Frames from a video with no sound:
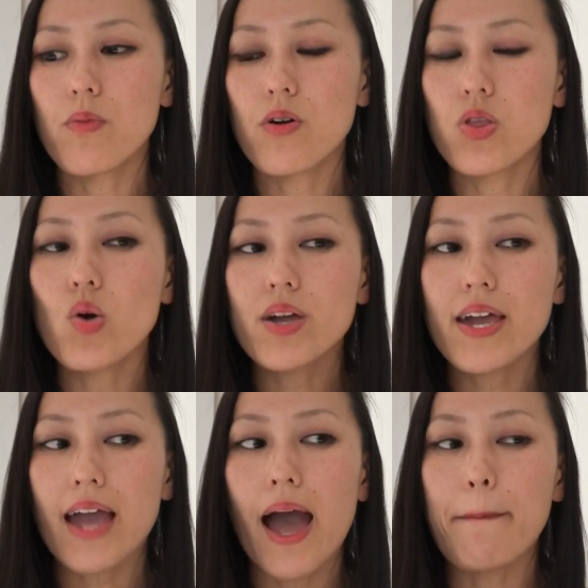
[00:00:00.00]

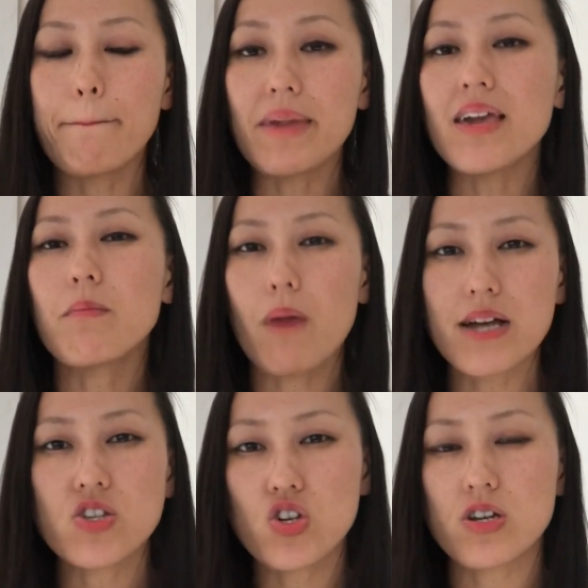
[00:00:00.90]
looking at me and my
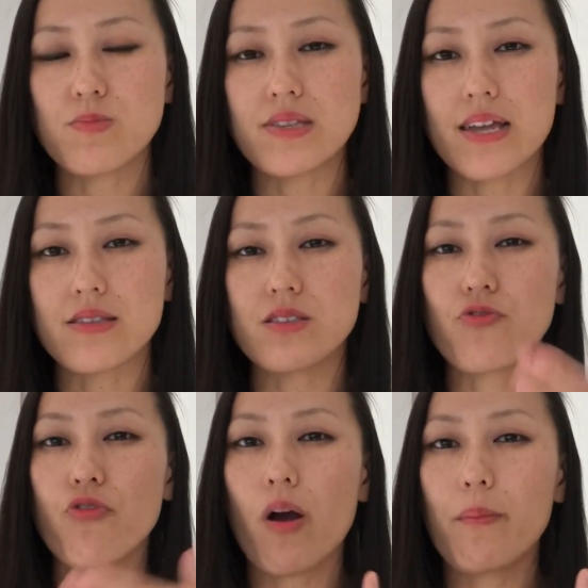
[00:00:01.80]
circumstances
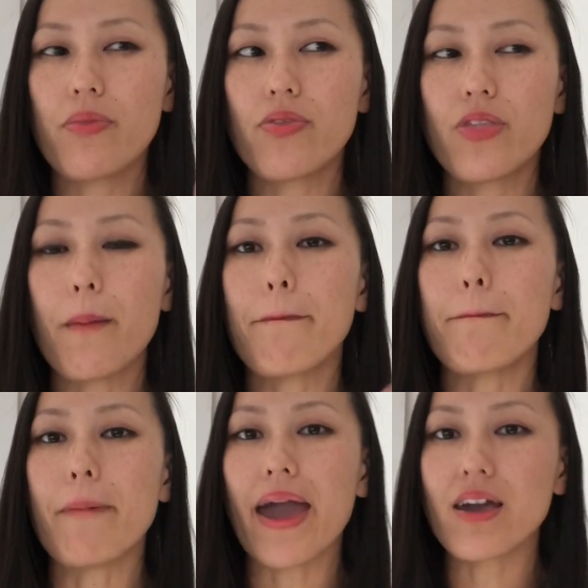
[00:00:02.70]
from the
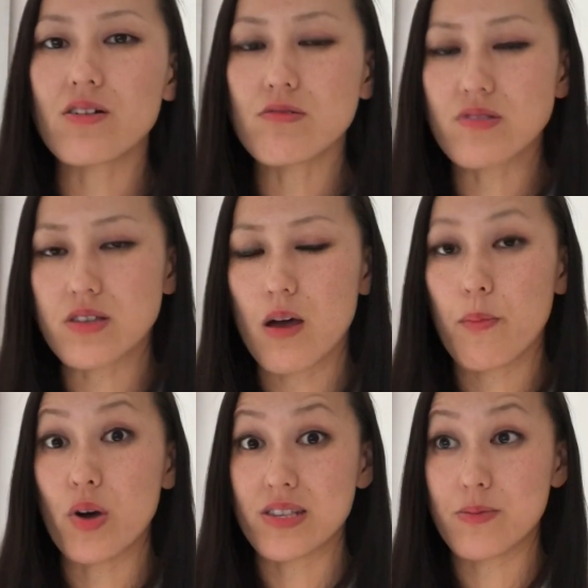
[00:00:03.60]
male's
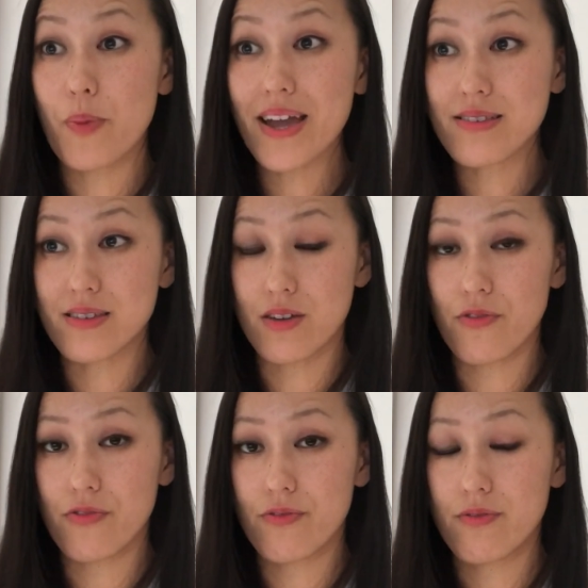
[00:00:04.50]
perspective,
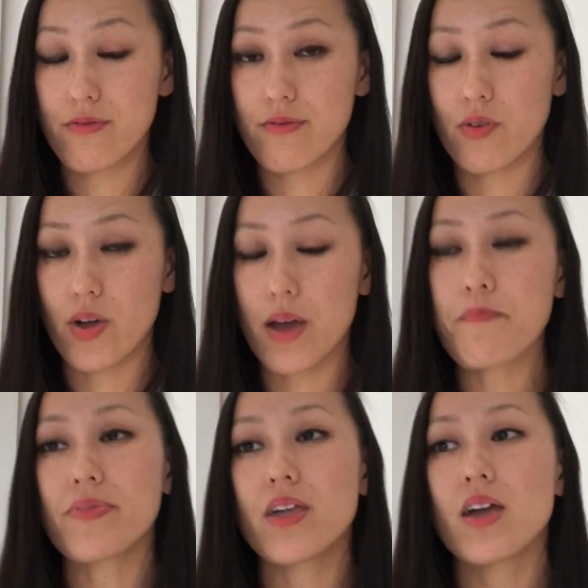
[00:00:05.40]

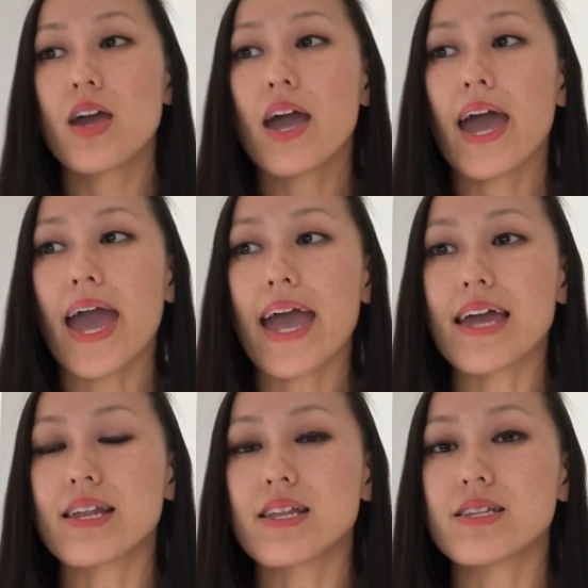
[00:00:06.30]
okay?
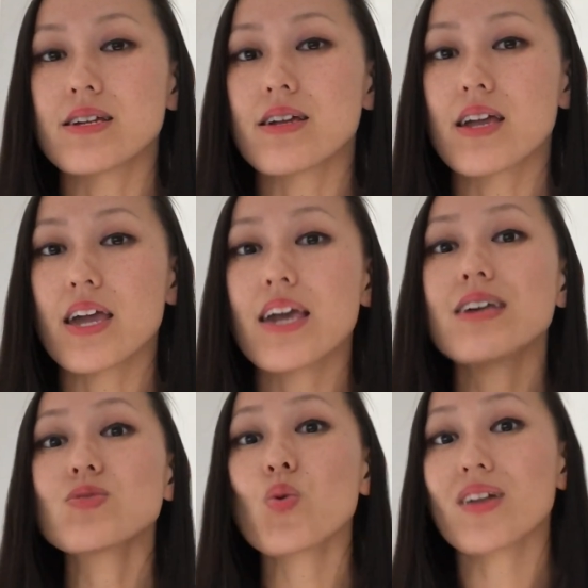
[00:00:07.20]
And
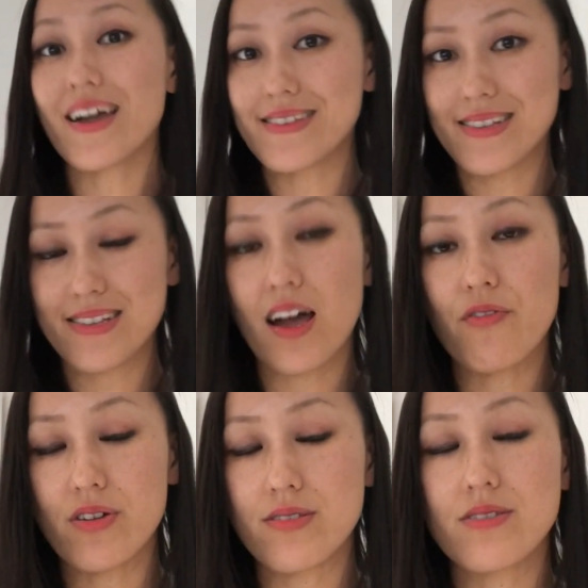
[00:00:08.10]
here's what I
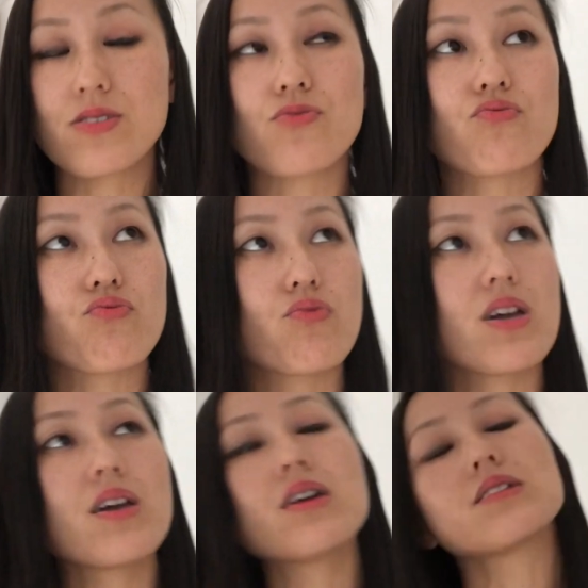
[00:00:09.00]
discovered. This is a
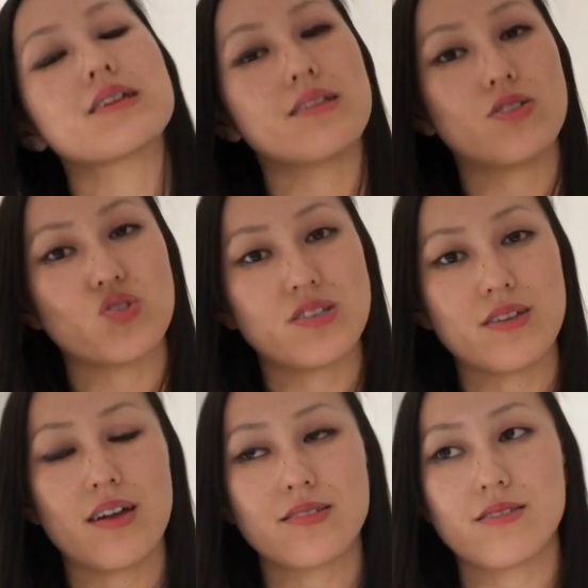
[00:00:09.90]
really
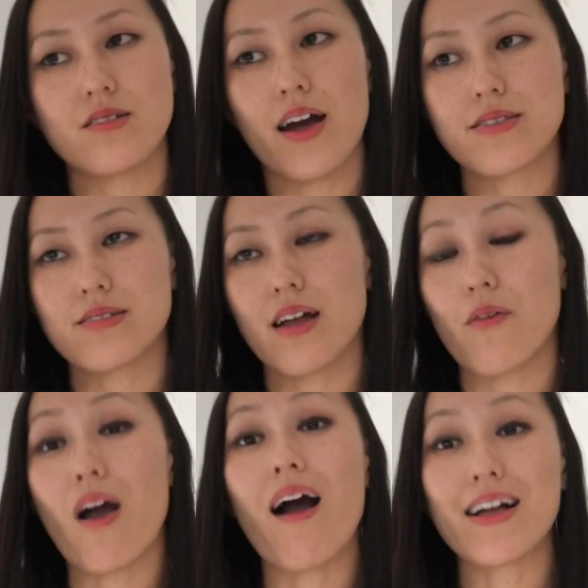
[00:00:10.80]
interesting exercise, and I
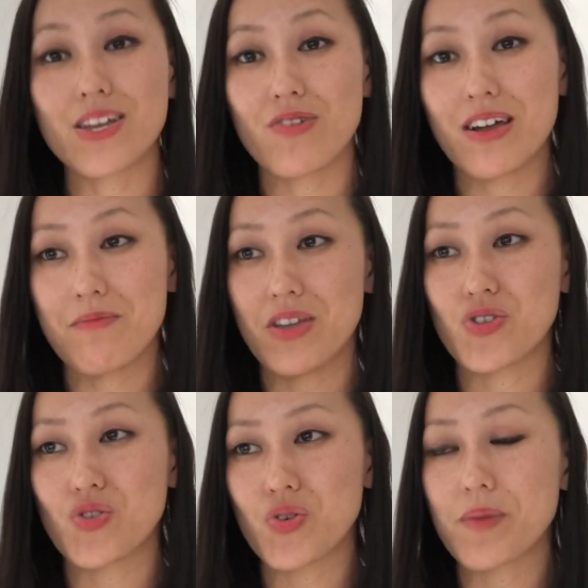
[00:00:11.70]
highly recommend
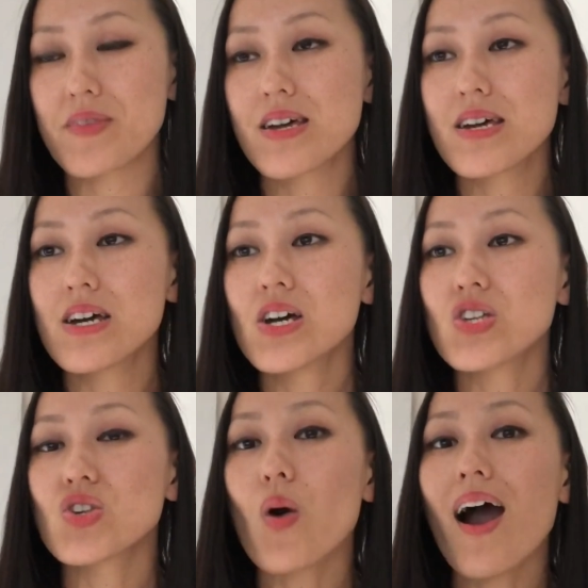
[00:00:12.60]
you do it.
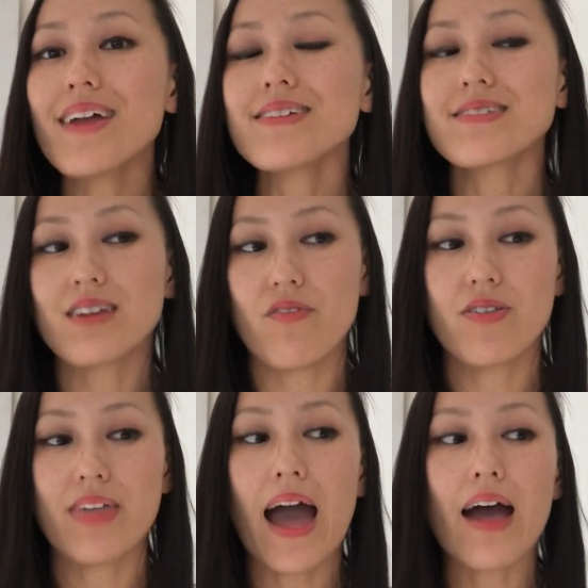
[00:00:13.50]
So I
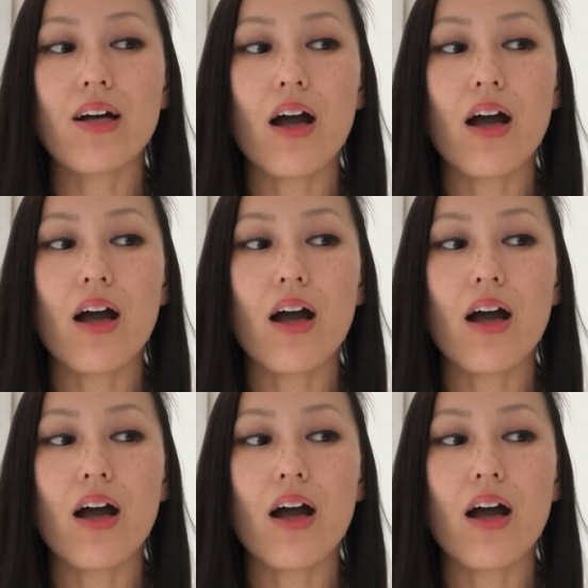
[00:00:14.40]
discovered that